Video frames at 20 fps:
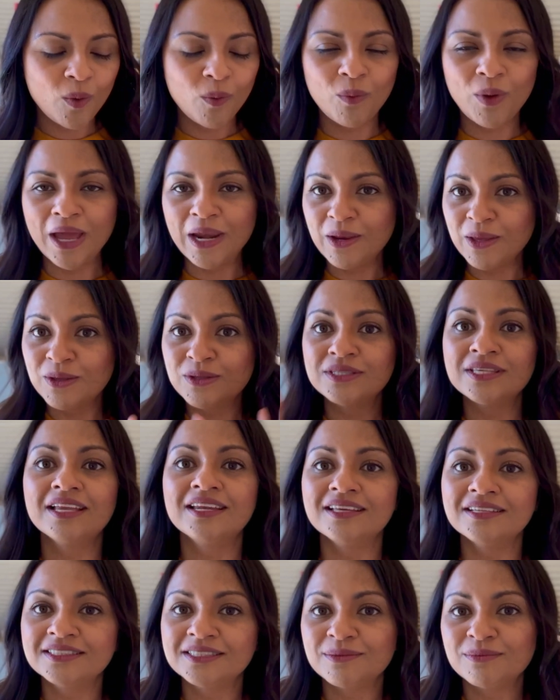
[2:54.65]
Why don't you
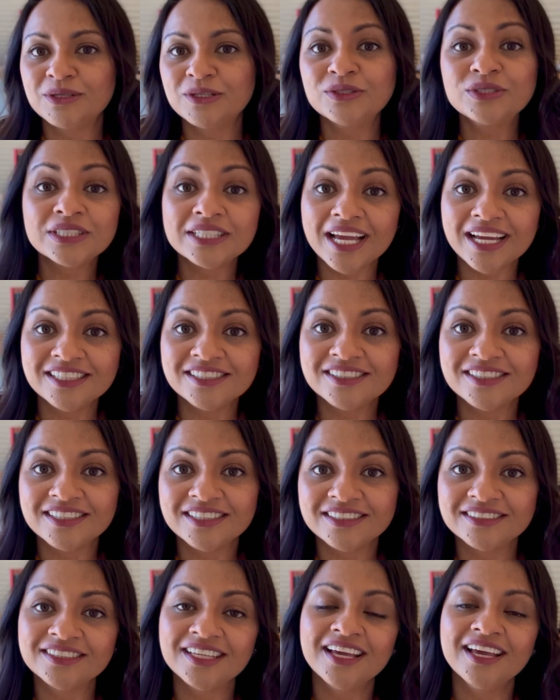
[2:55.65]
send us some new
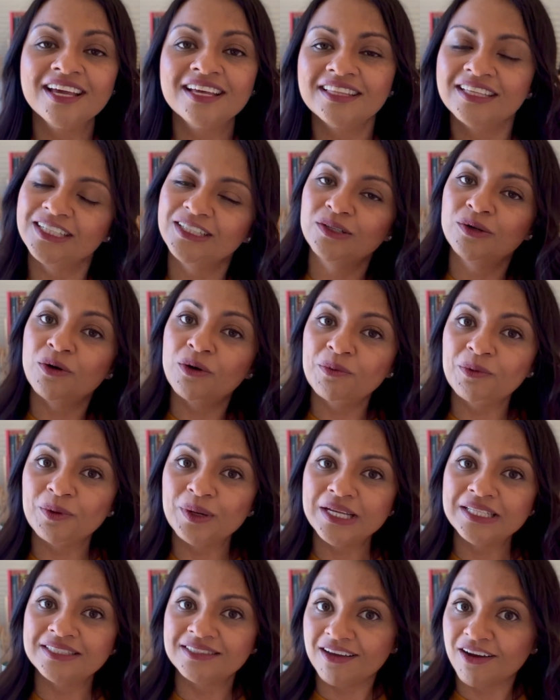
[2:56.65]
sketches that
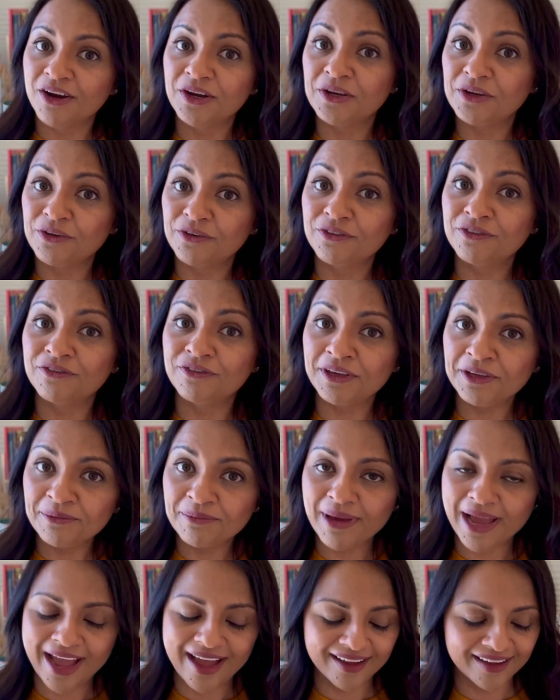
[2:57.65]
incorporates our new
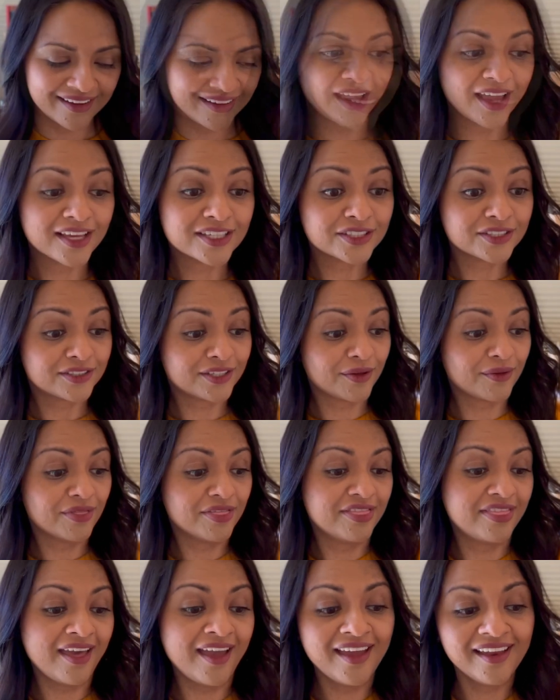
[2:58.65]
feedback? So
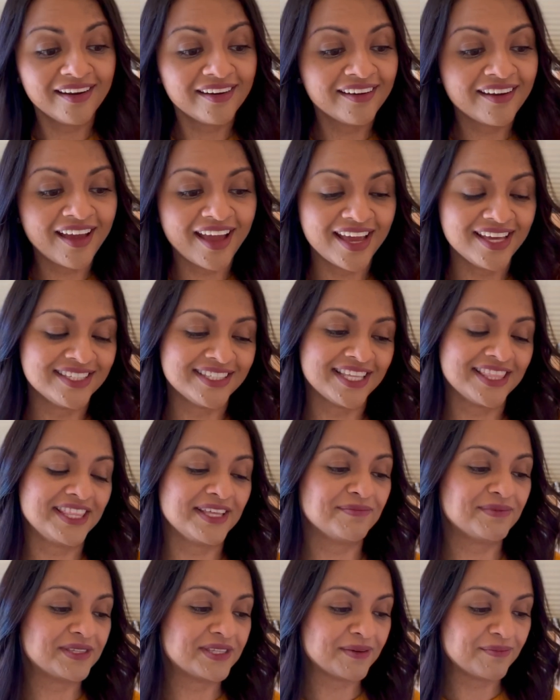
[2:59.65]
then I sent
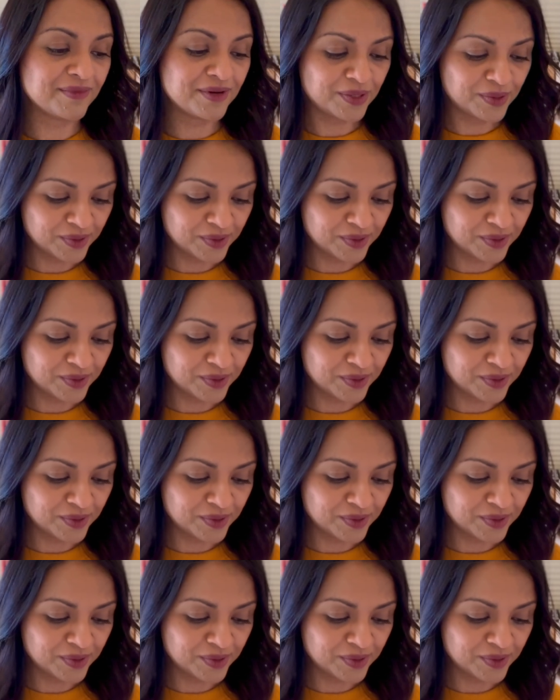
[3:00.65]
them some new